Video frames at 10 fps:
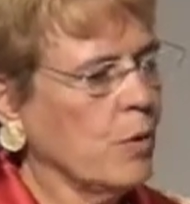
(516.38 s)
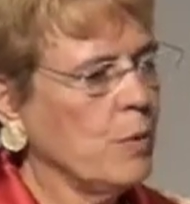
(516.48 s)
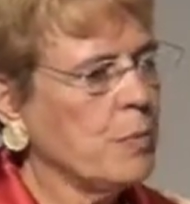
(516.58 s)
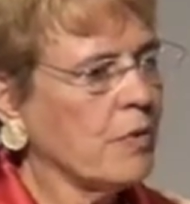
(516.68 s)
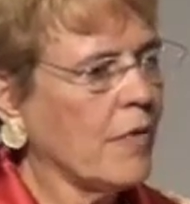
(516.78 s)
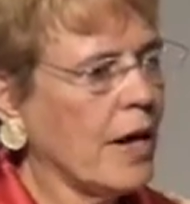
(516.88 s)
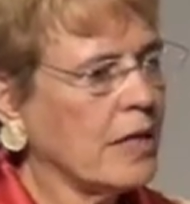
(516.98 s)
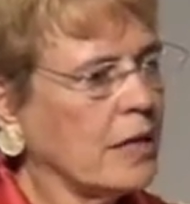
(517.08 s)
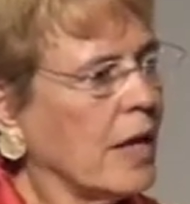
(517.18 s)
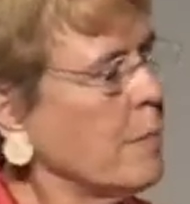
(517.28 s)
We
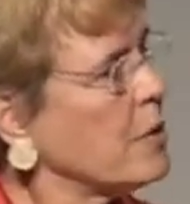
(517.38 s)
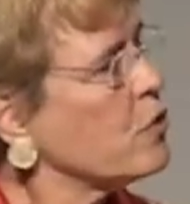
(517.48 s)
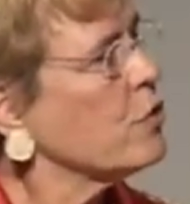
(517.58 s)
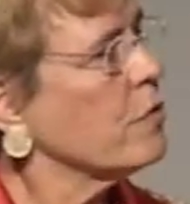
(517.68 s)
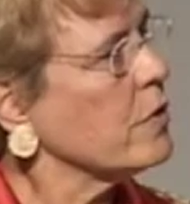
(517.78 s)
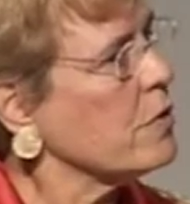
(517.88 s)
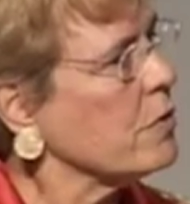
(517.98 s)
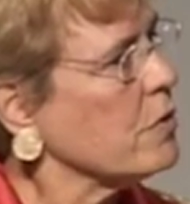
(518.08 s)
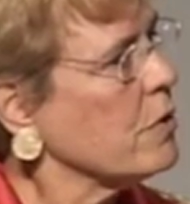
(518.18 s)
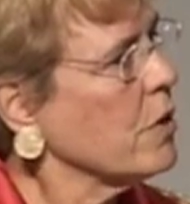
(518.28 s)
provide climate
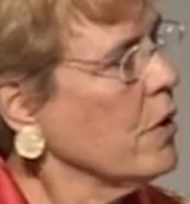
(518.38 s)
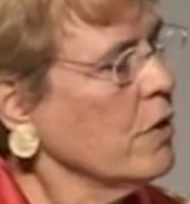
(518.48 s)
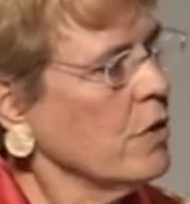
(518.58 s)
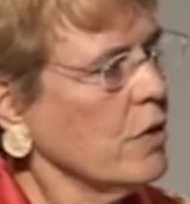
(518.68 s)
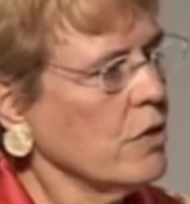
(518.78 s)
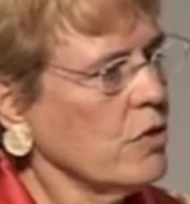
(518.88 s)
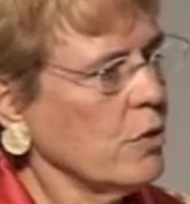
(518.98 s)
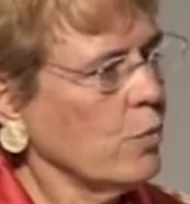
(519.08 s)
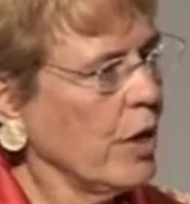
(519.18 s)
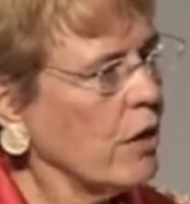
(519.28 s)
services.
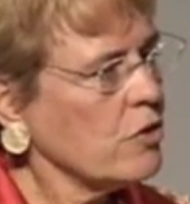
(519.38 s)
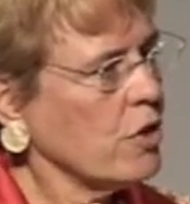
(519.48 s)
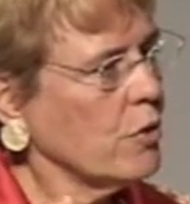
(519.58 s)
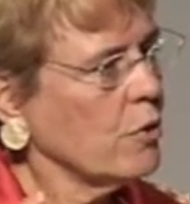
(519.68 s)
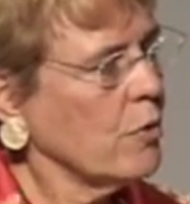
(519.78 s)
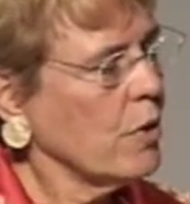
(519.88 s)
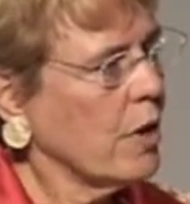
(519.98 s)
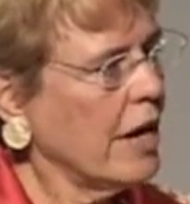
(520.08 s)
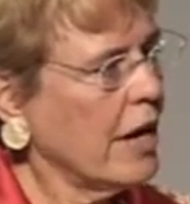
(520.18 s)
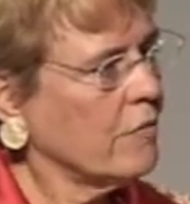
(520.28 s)
We also
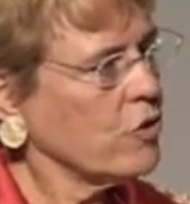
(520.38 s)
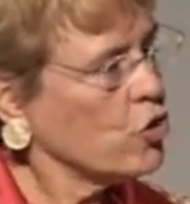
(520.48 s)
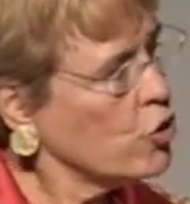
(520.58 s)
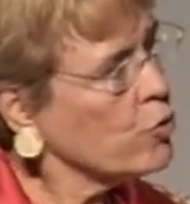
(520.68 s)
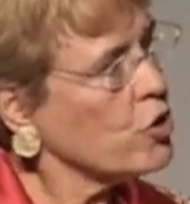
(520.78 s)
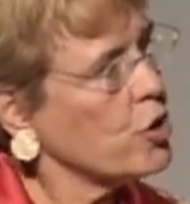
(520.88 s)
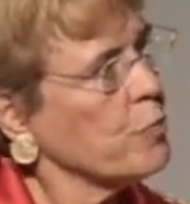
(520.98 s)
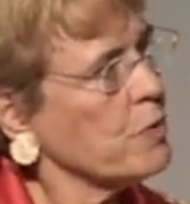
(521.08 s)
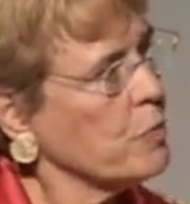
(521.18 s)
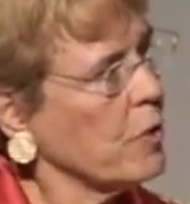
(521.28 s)
have
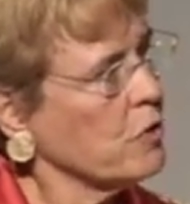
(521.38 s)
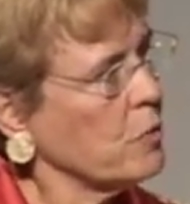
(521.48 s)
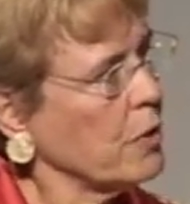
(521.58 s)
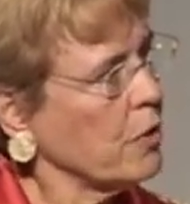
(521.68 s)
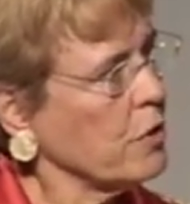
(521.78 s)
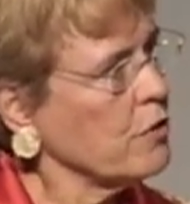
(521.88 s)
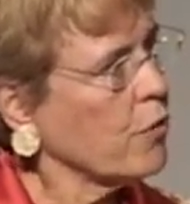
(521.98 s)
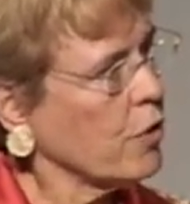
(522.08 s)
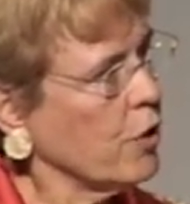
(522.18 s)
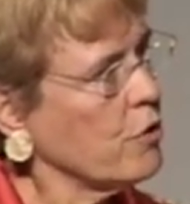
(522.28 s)
stewardship responsibilities
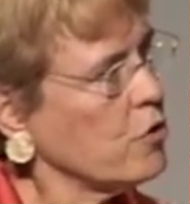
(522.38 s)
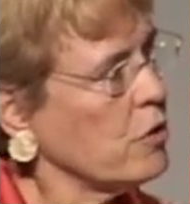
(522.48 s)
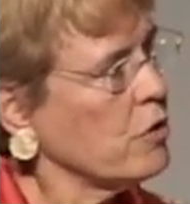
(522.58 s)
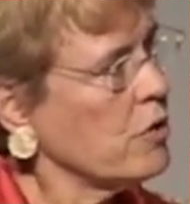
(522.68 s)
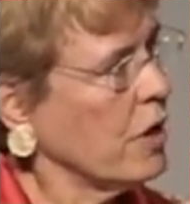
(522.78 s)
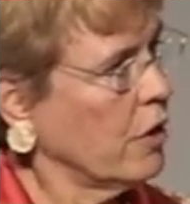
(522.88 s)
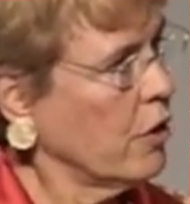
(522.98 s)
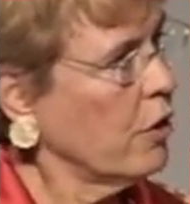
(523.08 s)
for oceans and